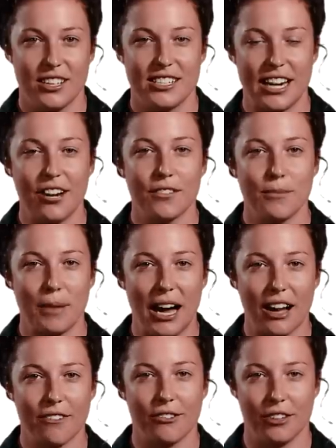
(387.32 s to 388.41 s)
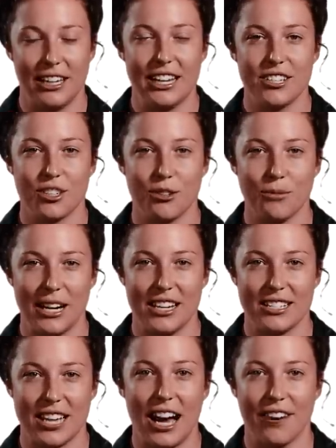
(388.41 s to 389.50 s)
Stay off the park for at least two
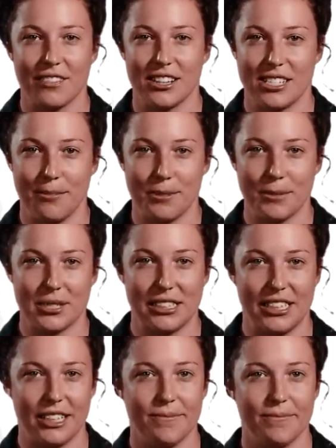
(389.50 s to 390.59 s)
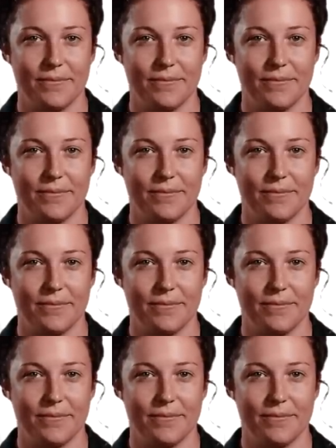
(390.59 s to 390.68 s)
weeks after the symptoms clear.